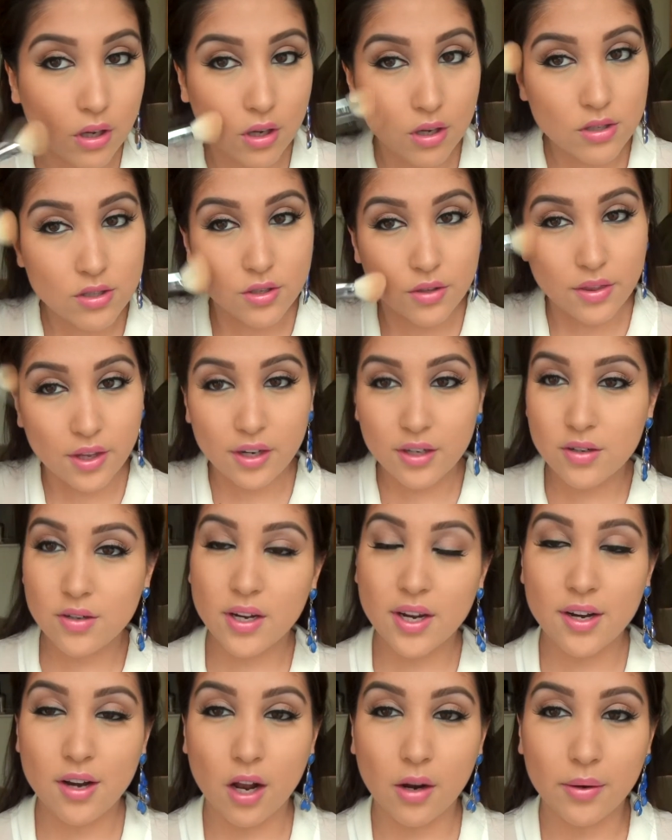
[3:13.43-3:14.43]
So there you
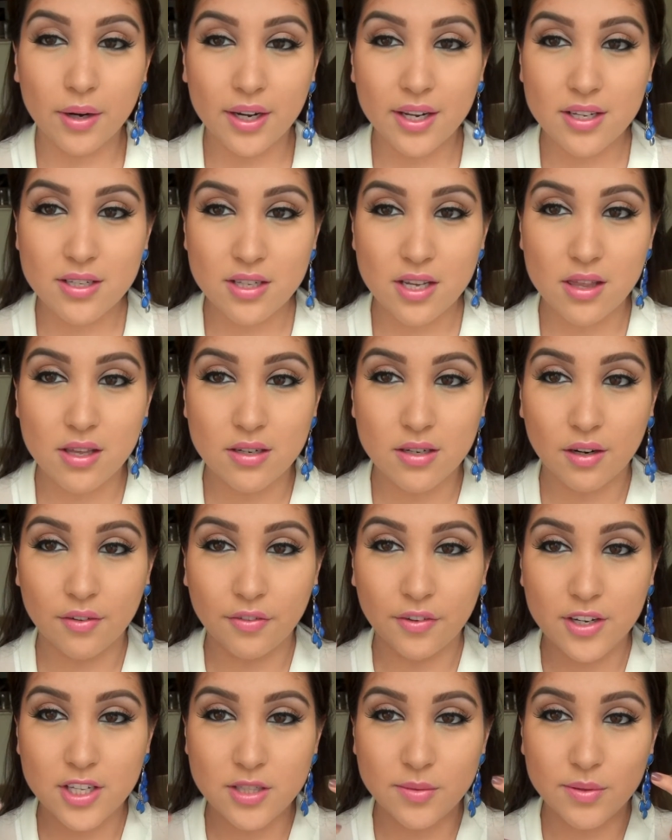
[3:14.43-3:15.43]
can already see the
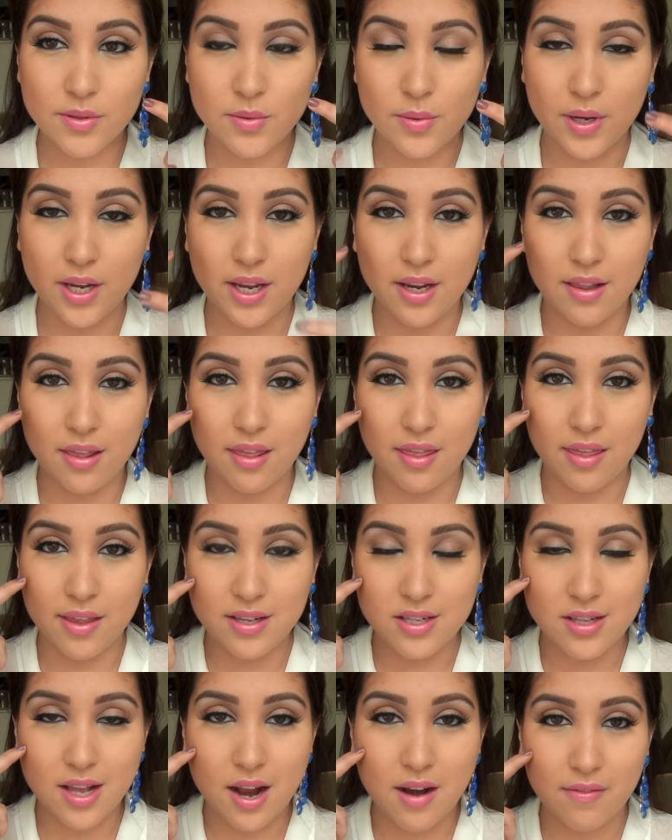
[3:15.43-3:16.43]
difference between
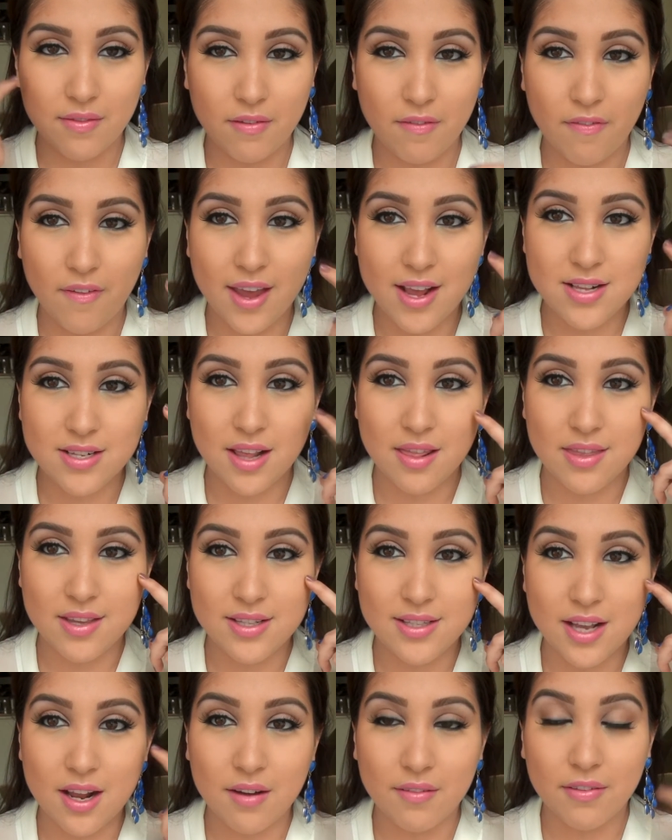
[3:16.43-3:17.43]
this side of the face and
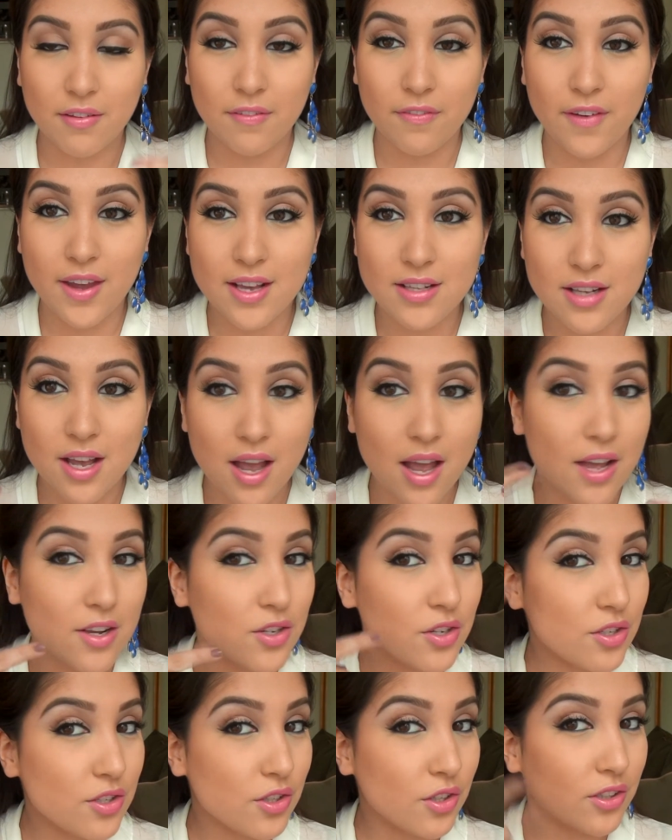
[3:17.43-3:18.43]
this side of the face.
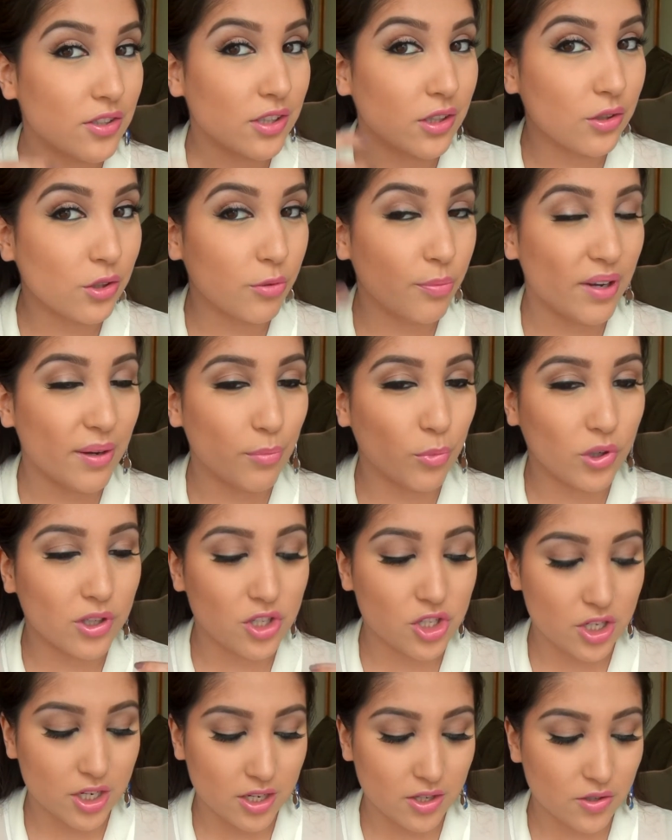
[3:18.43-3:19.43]
Just looks a little bit more
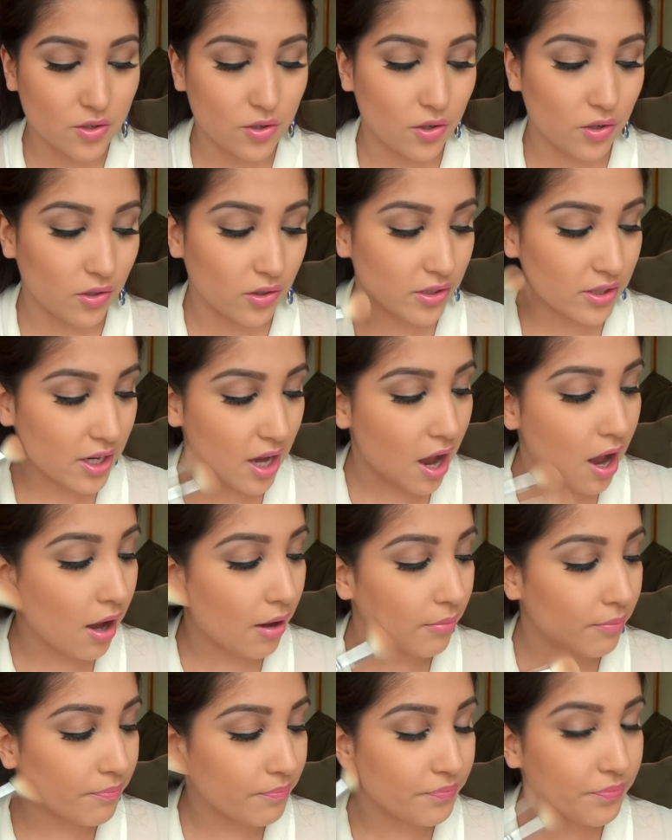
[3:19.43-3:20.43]
chiseled.
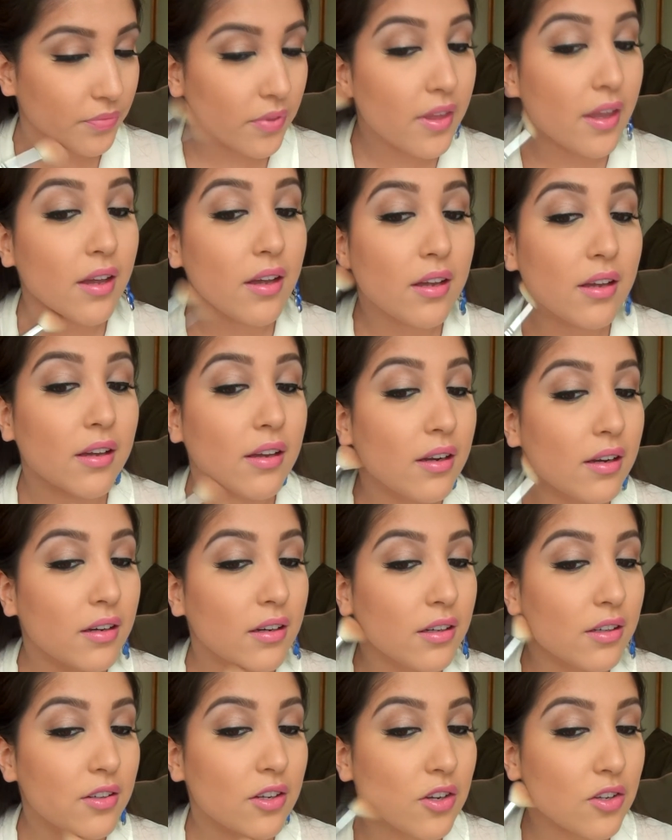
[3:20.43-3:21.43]

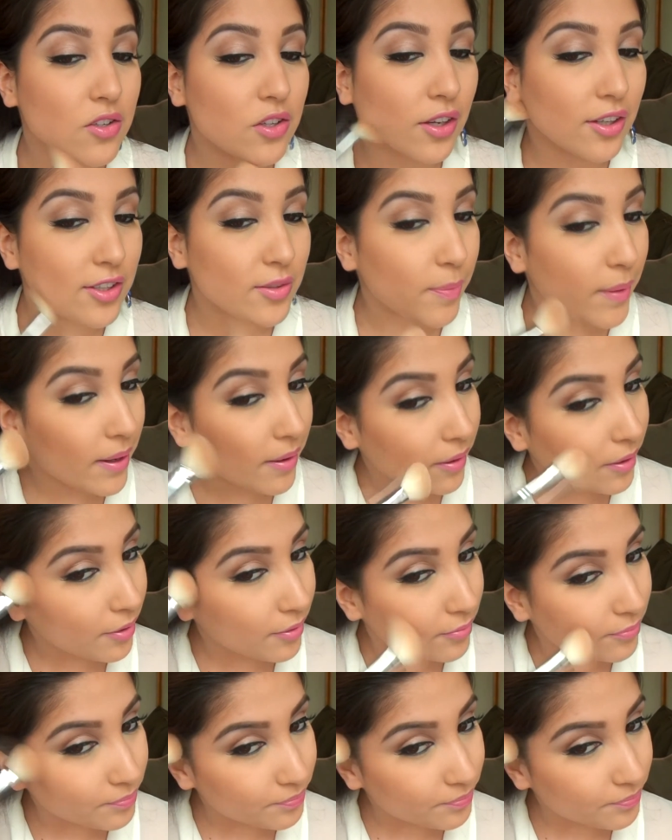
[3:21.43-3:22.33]
It just looks better.